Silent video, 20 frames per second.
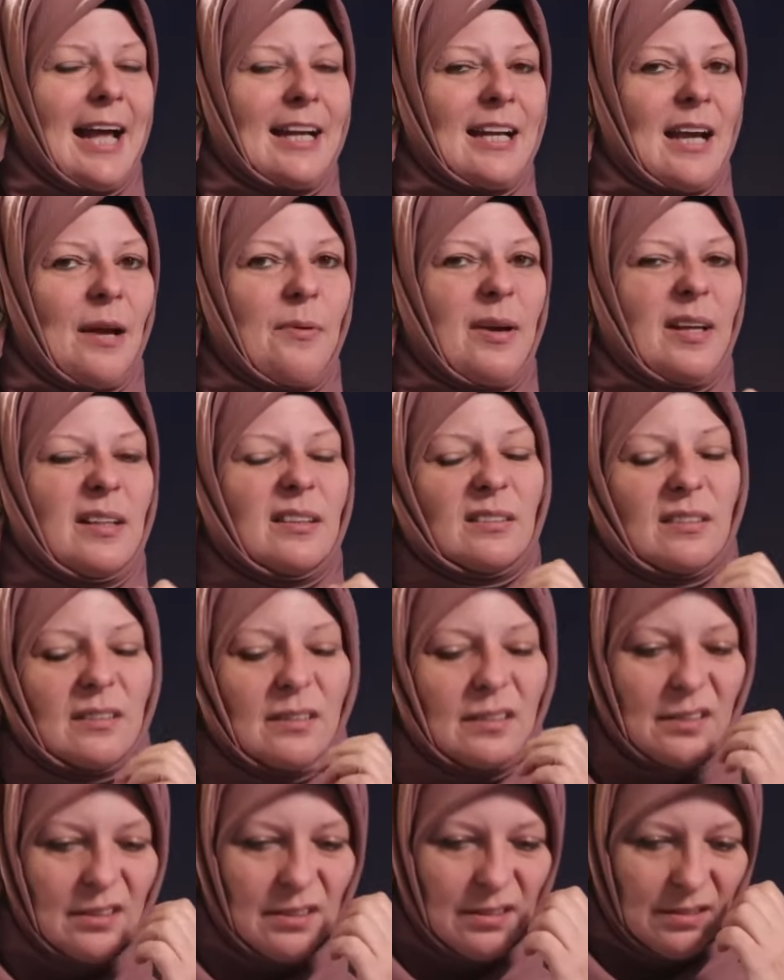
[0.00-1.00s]
and I went,
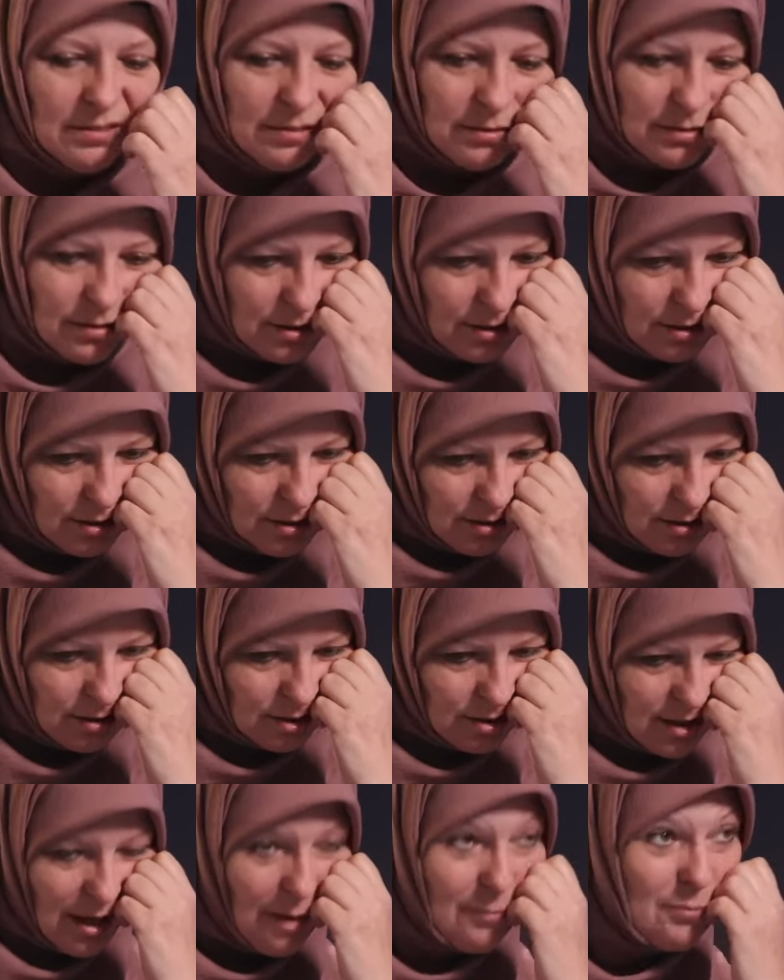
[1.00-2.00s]
mm. yeah.
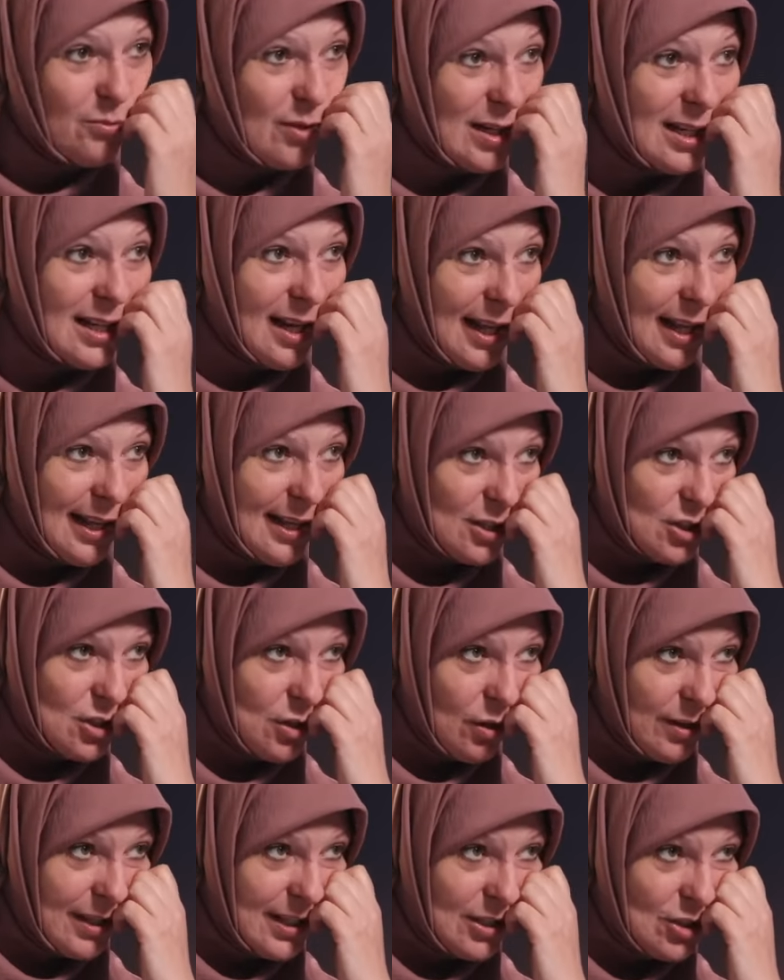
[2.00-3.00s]
I'm really like a
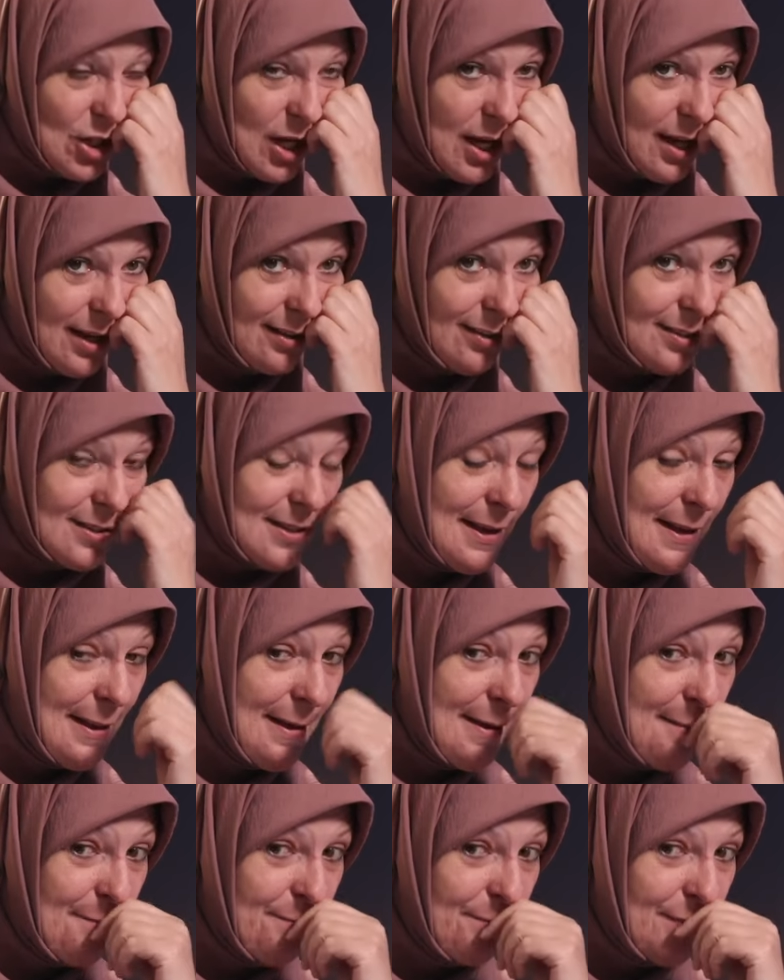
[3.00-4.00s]
sulky child,
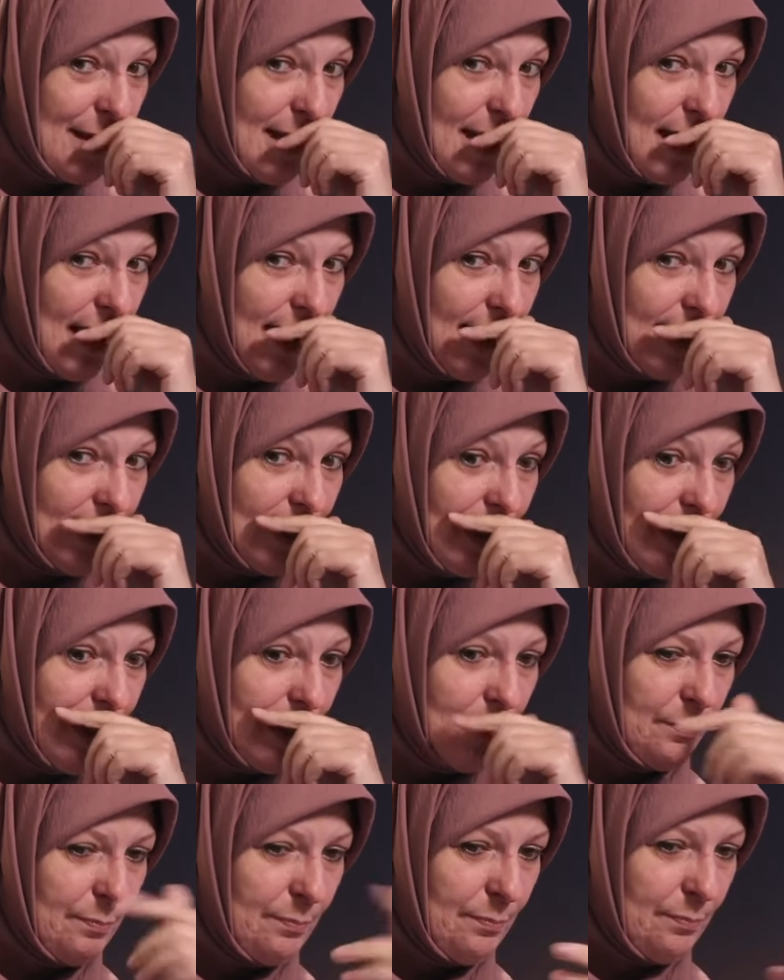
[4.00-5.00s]
mm. and
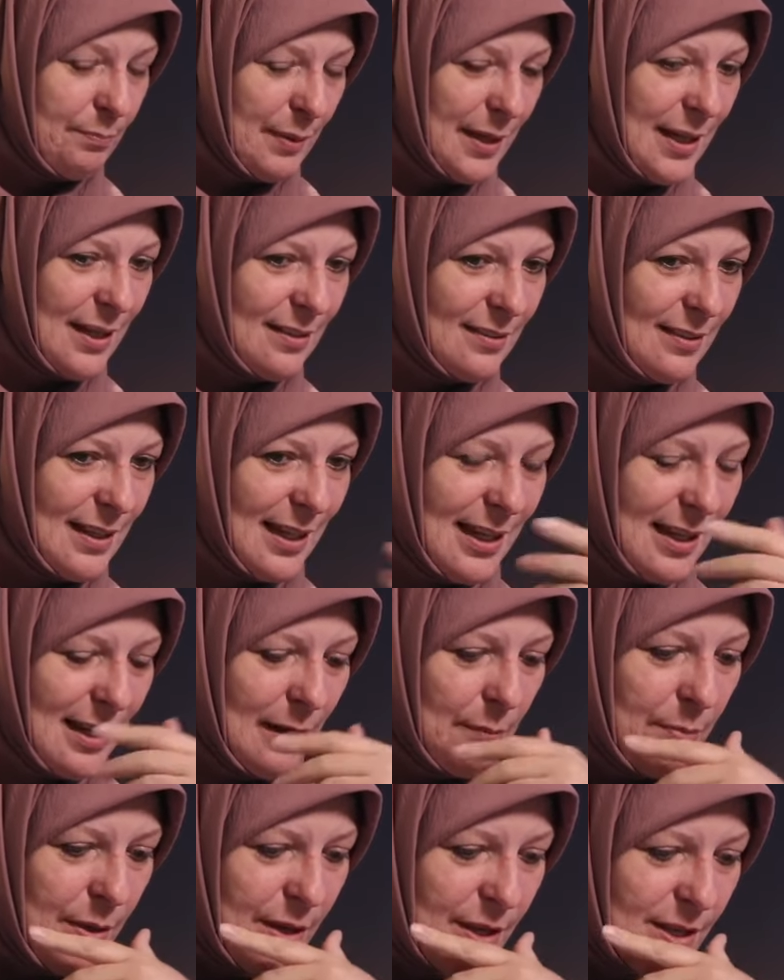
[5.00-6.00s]
I, being a
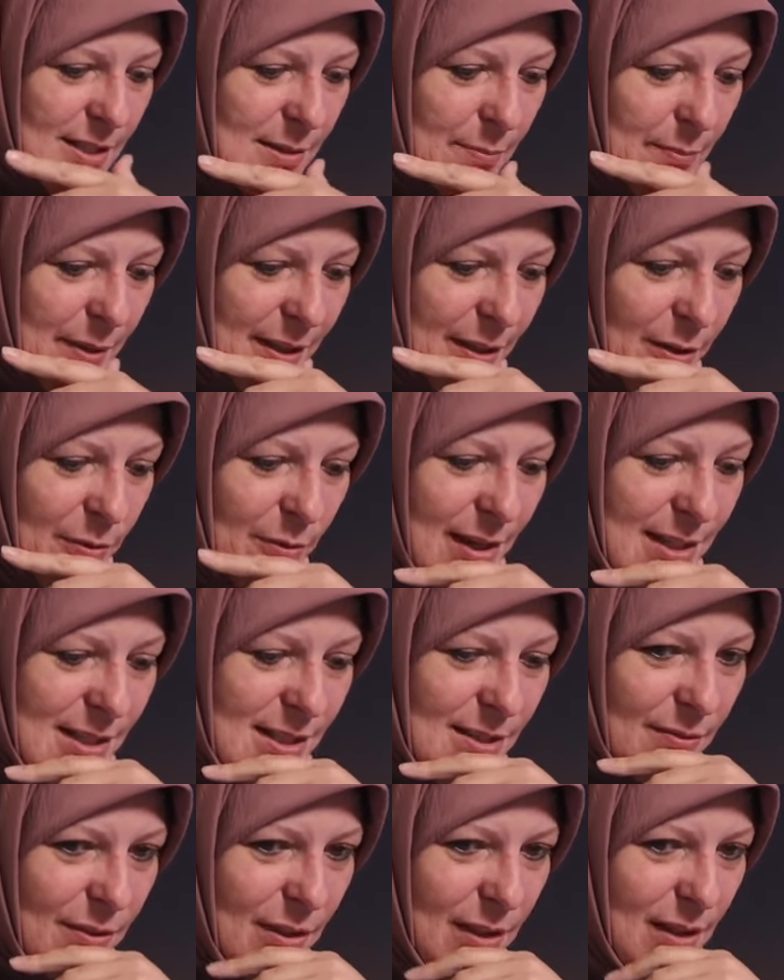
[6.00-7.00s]
thinking person by the
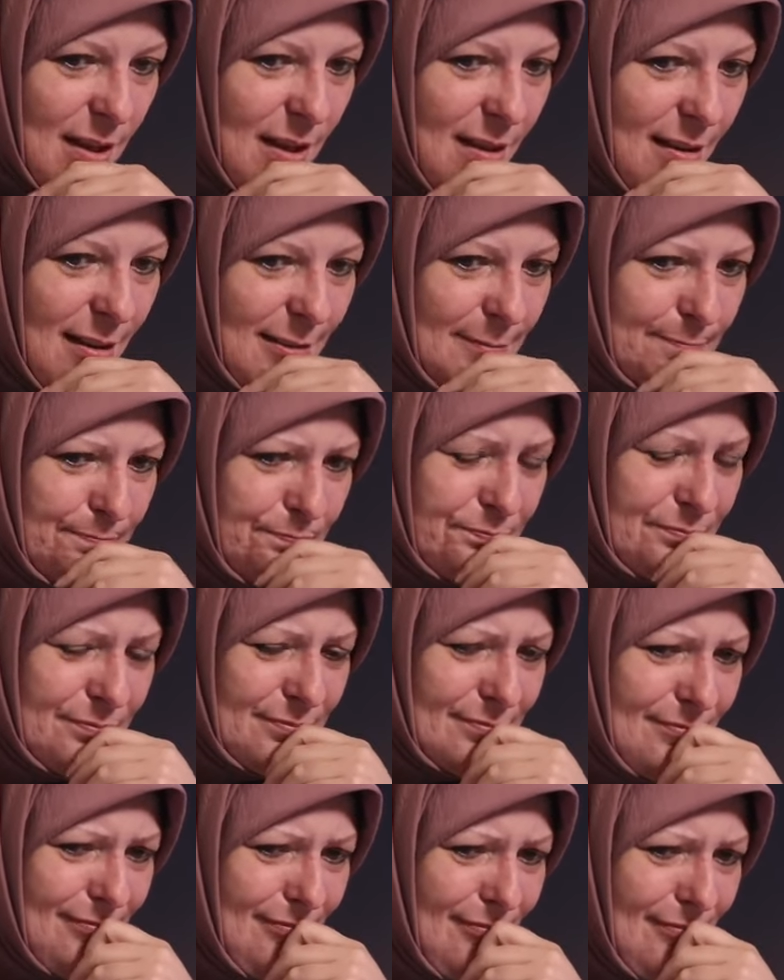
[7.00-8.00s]
grace of Allah,
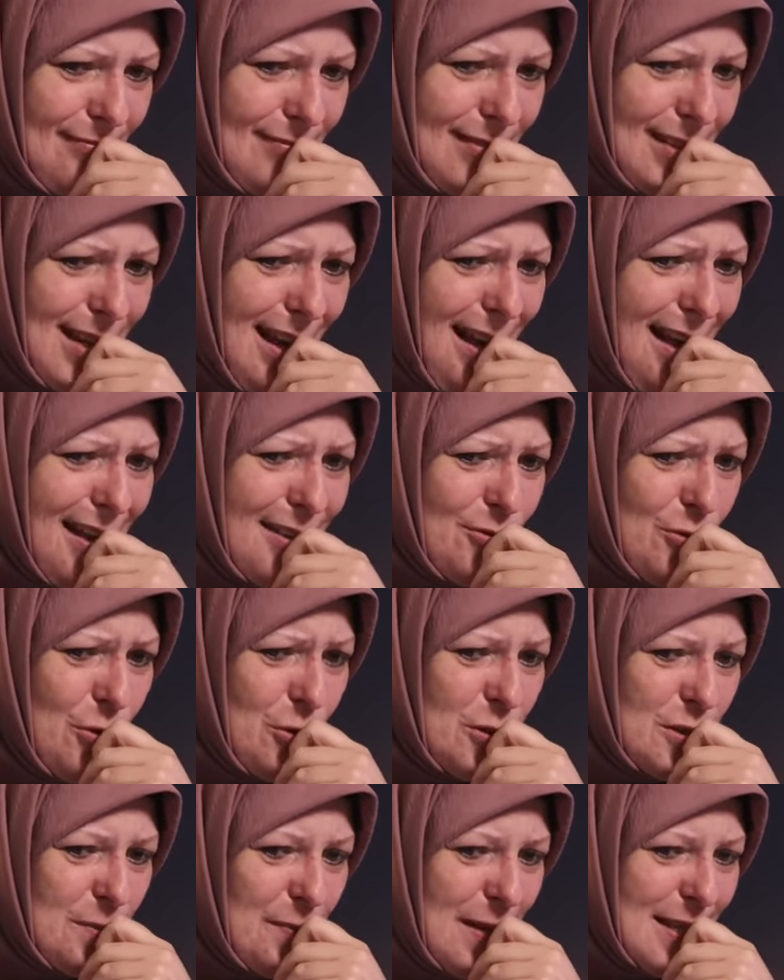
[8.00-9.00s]
I
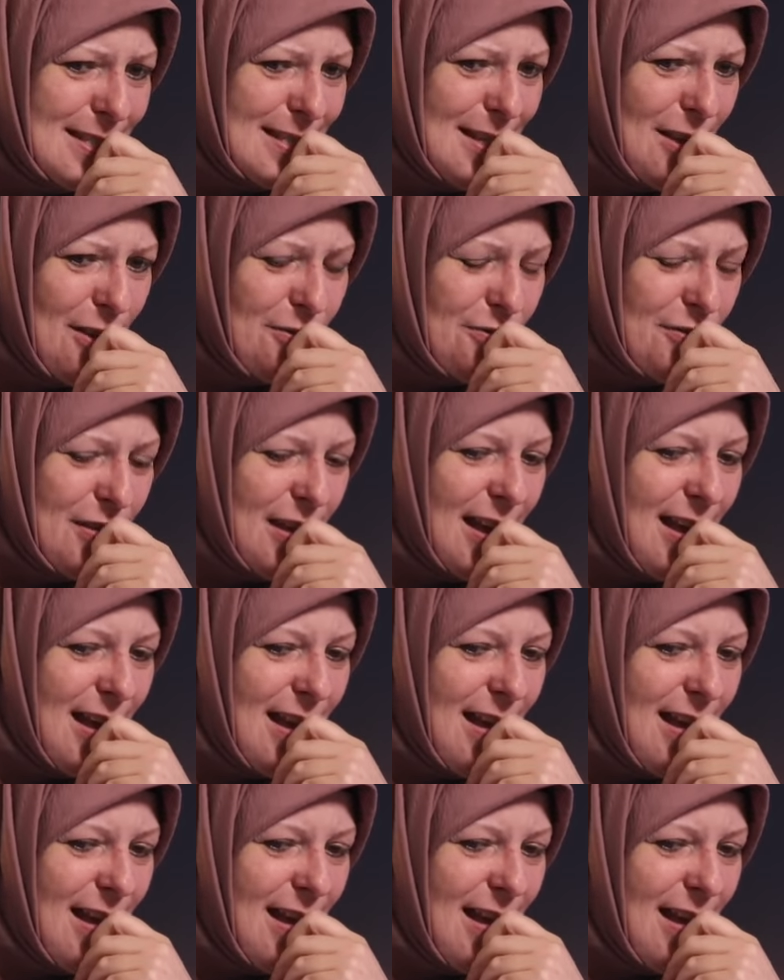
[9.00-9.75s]
thought to myself,